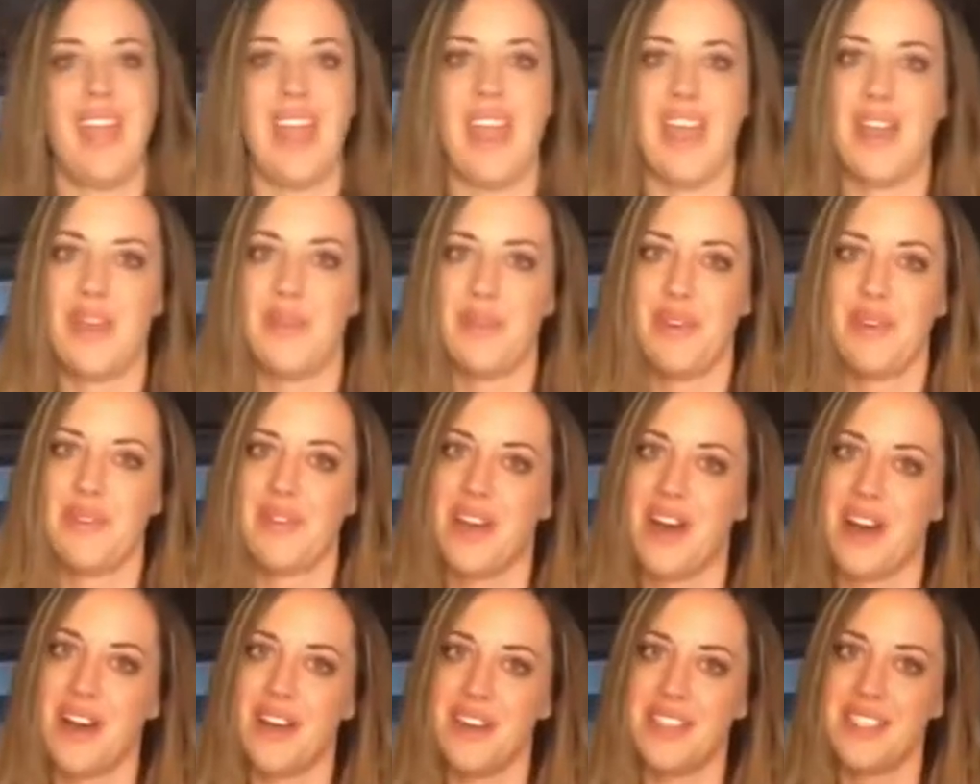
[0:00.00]
And we've
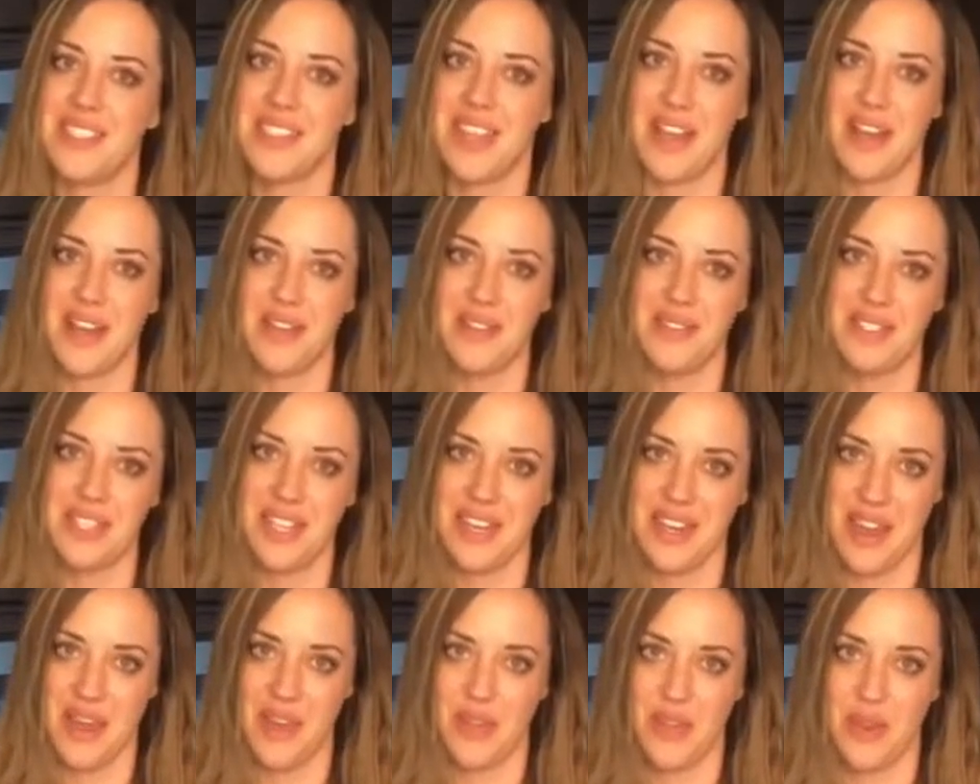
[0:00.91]
got ourselves
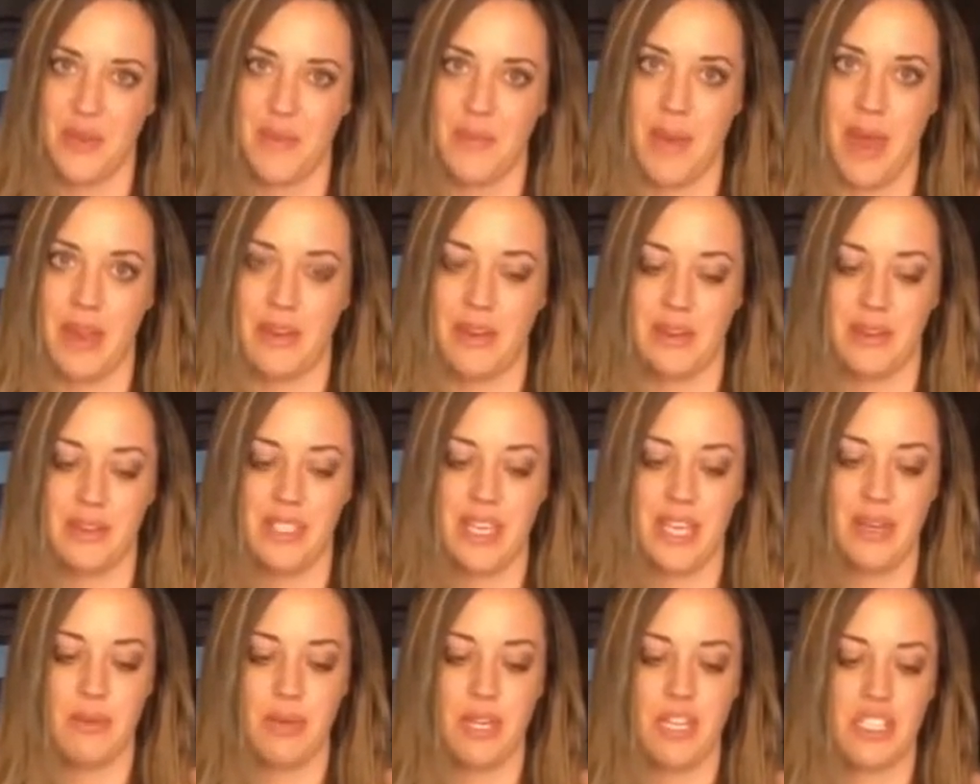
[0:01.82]
another macro
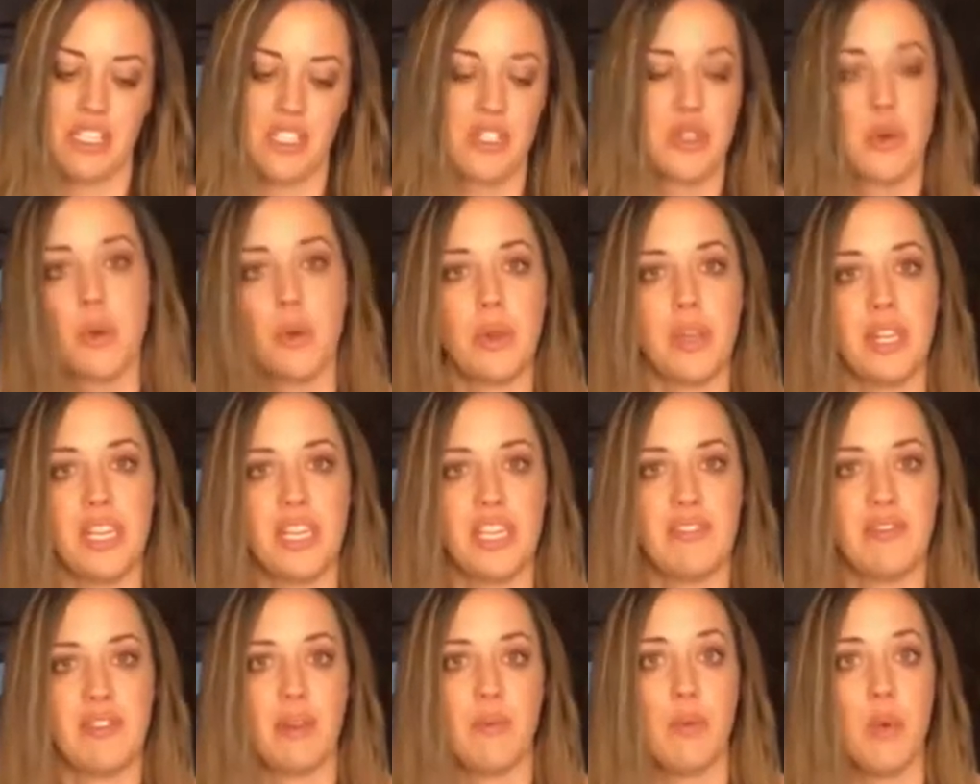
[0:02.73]
sandwich. Totally
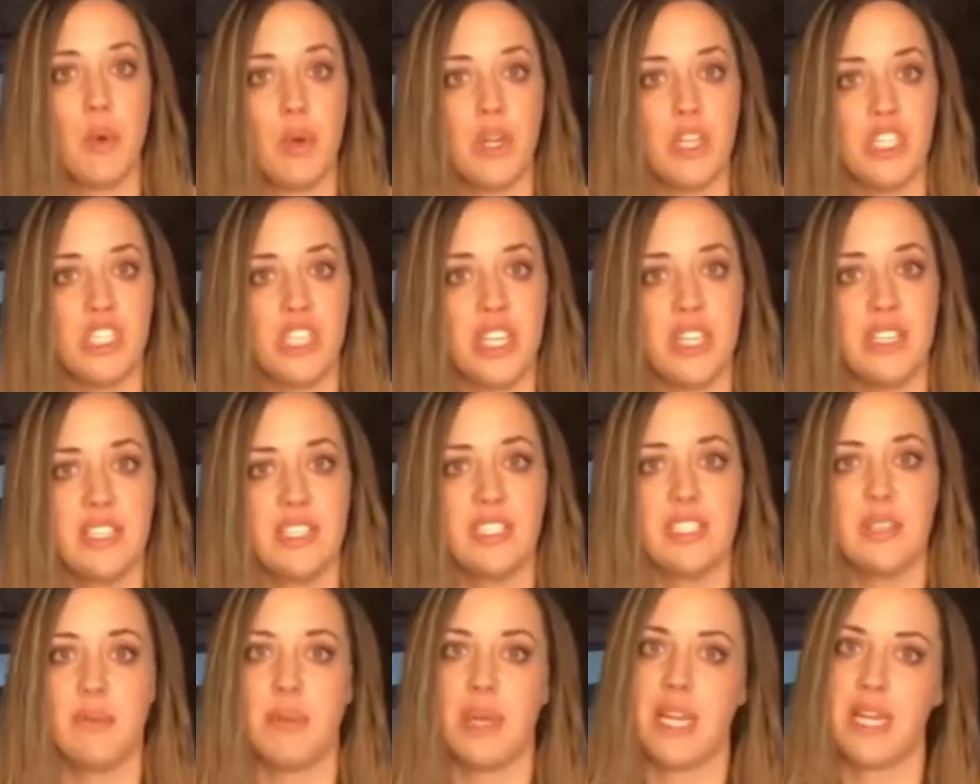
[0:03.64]
different
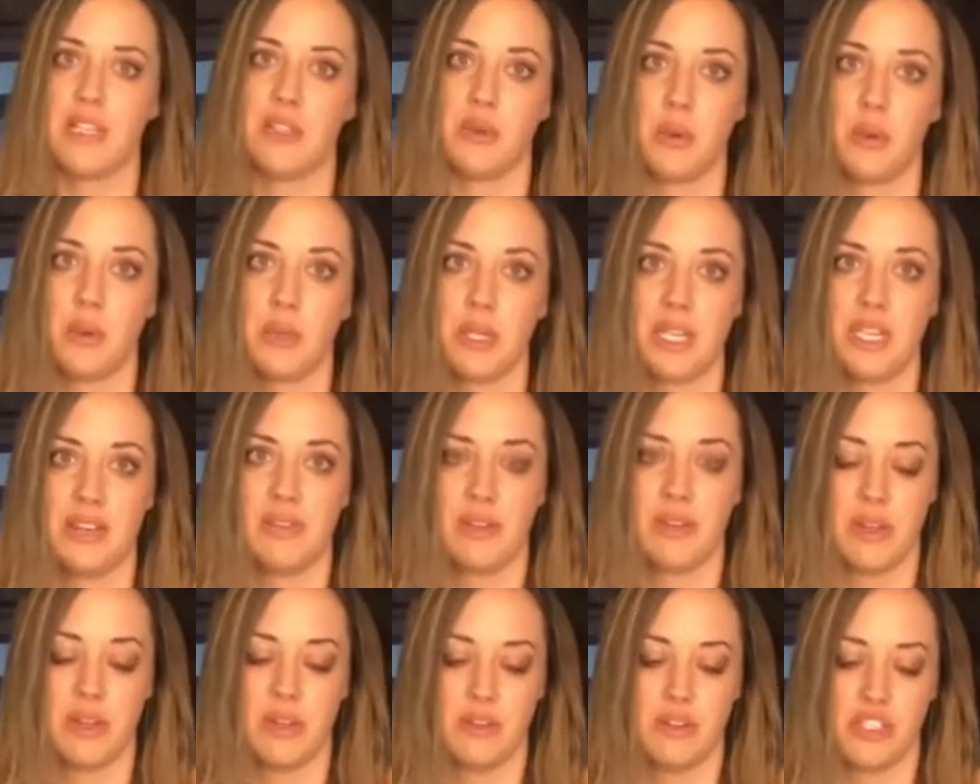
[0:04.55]
portions, meeting totally
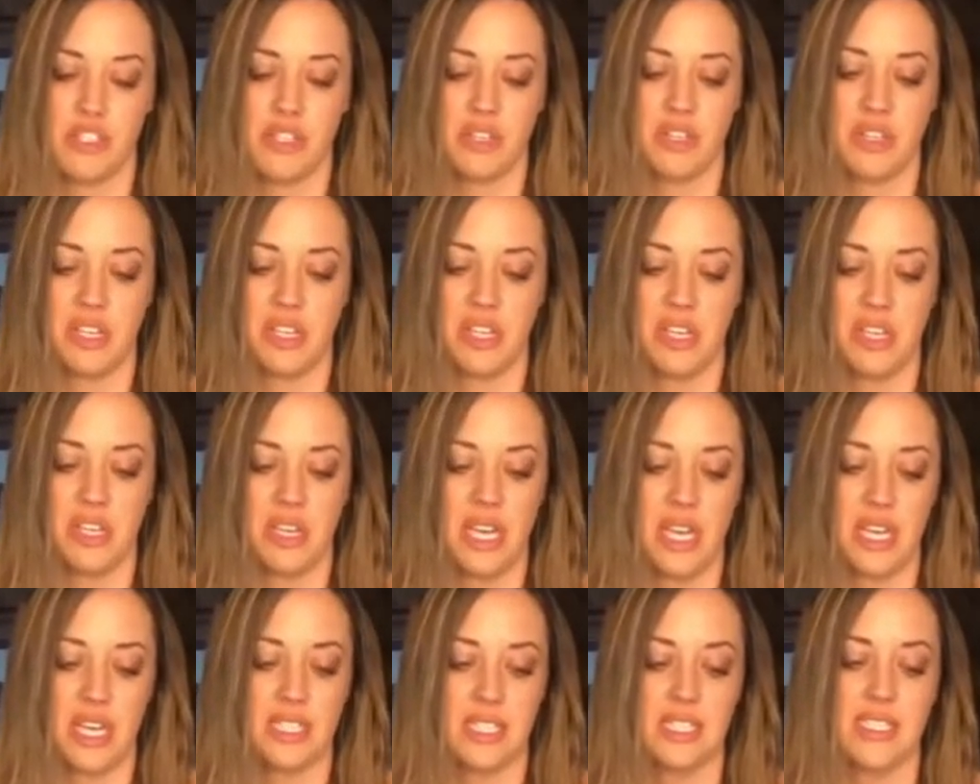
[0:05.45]
different nutritional
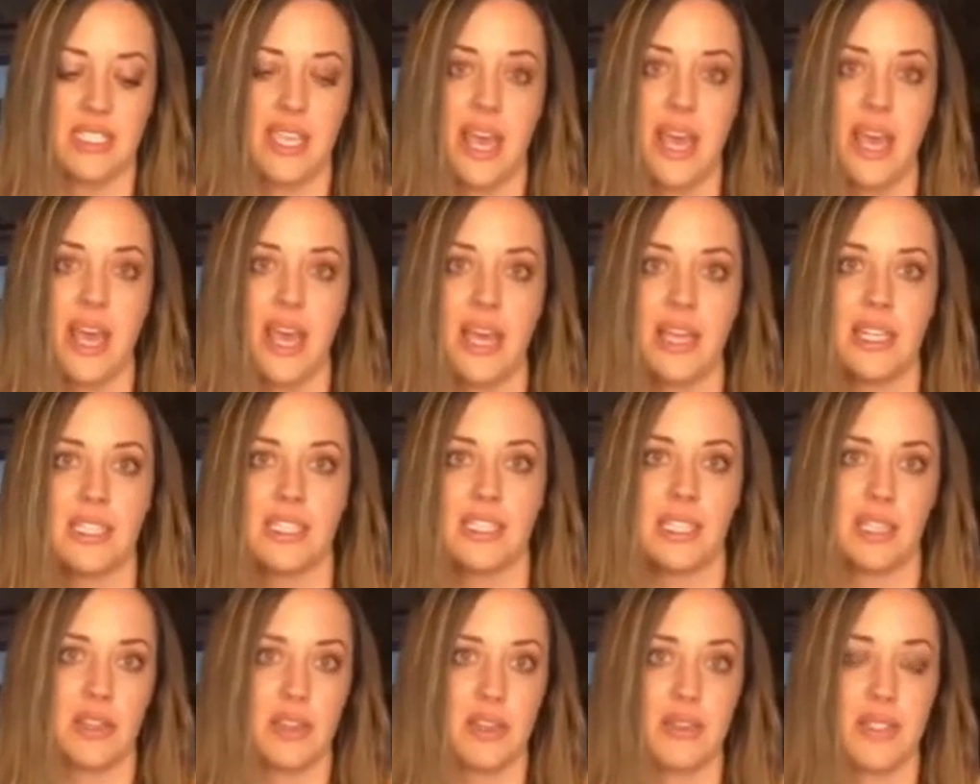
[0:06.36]
needs,
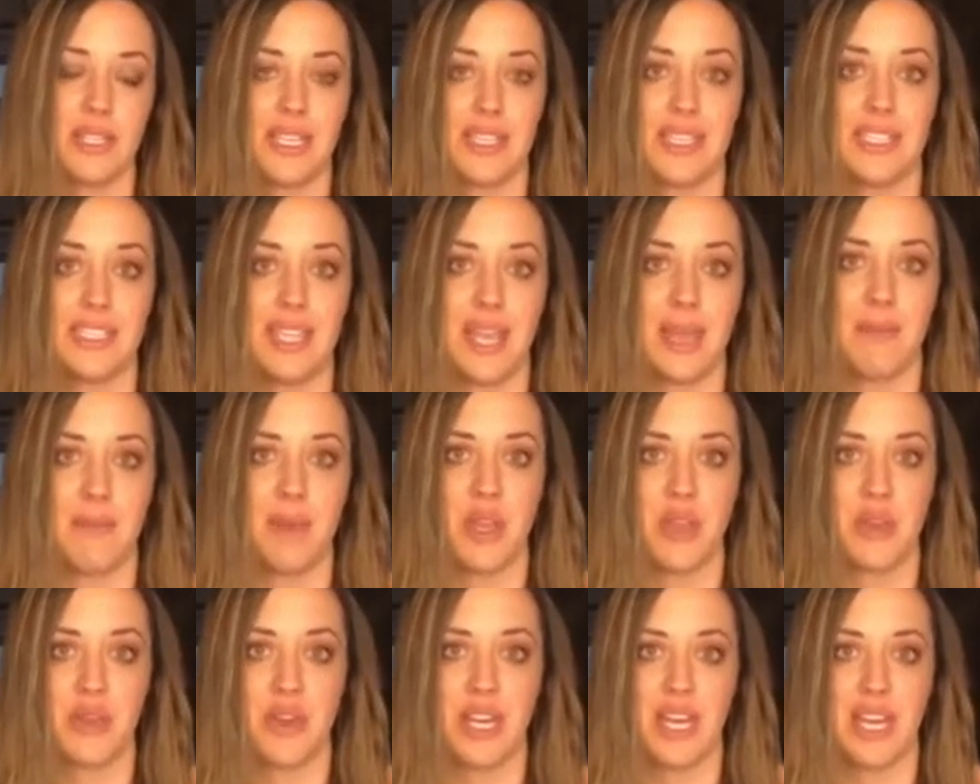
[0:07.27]
still using the same
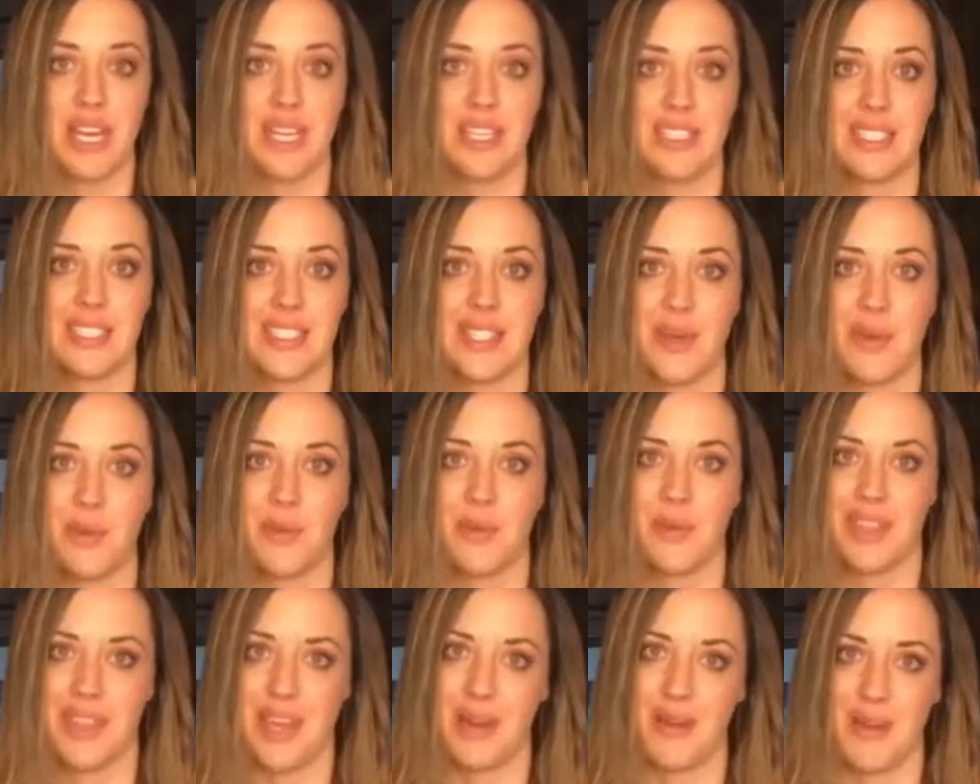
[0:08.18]
ingredients
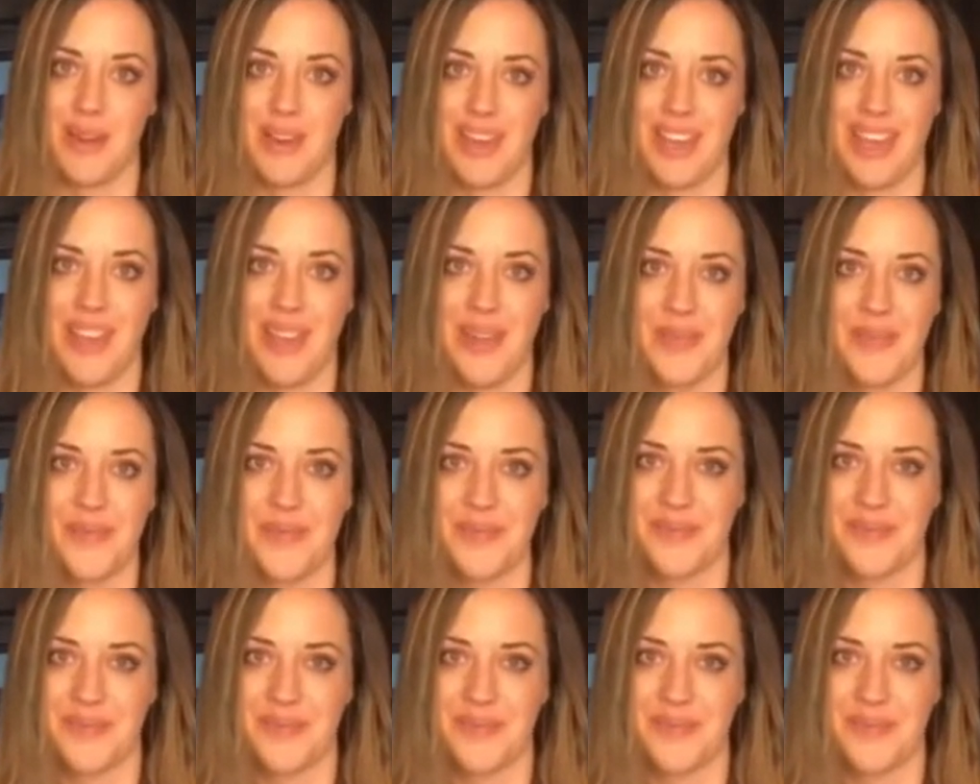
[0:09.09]
without cooking.